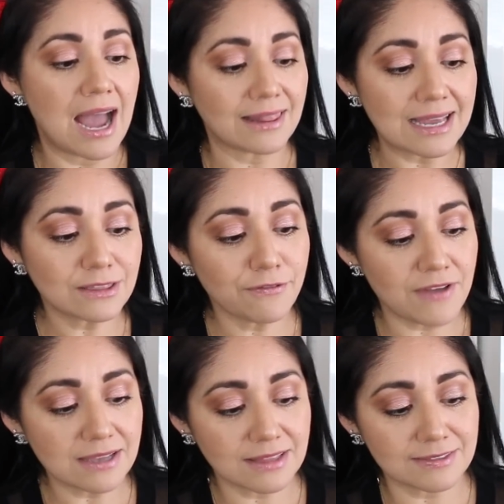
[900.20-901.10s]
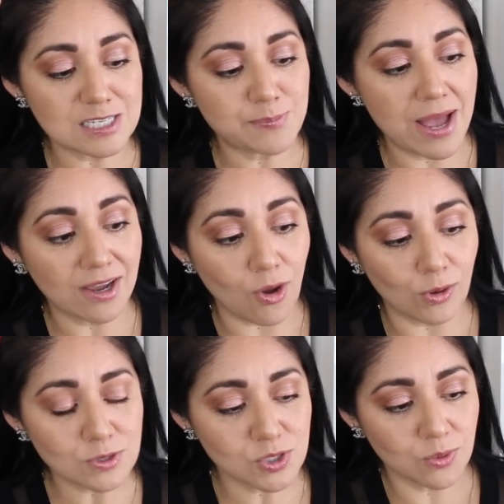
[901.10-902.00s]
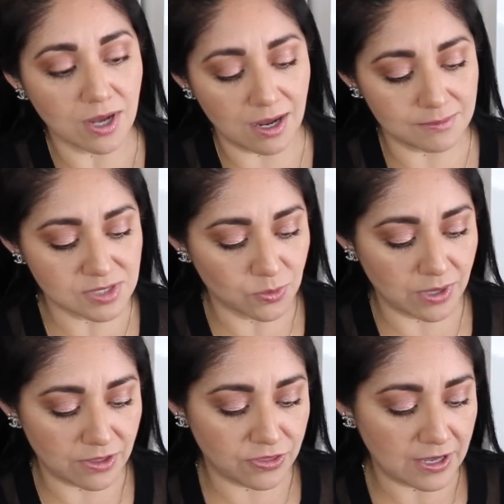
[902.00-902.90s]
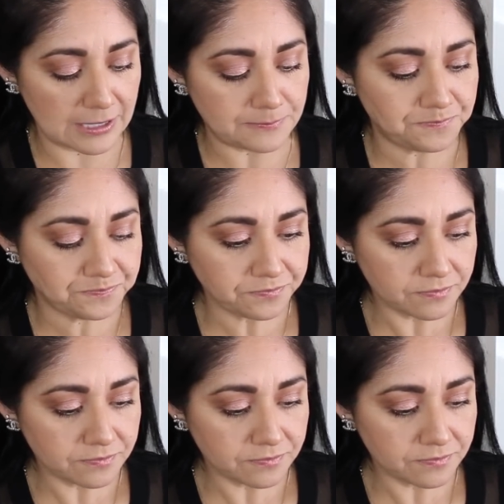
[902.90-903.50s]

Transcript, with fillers: I like the fact that this bag also comes with, um,